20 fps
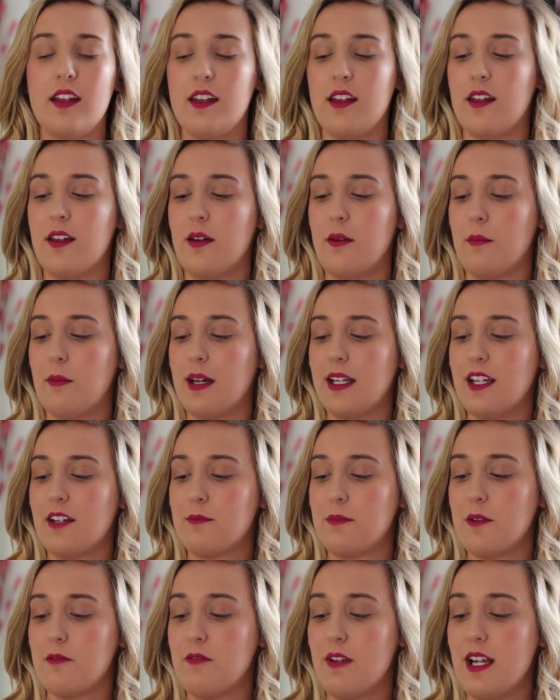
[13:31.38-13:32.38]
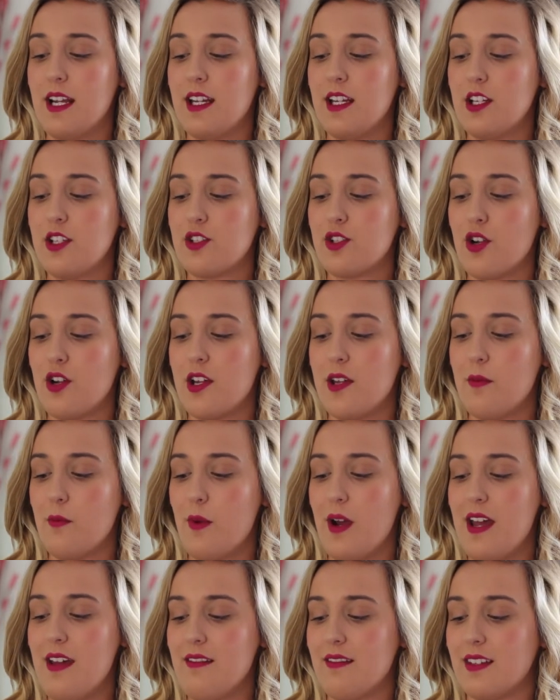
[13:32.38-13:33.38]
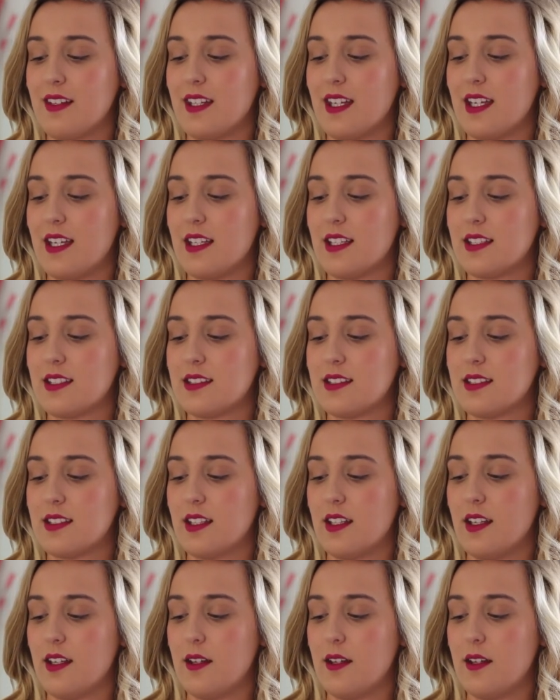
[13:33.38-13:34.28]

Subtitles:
and I've been really enjoying wearing this.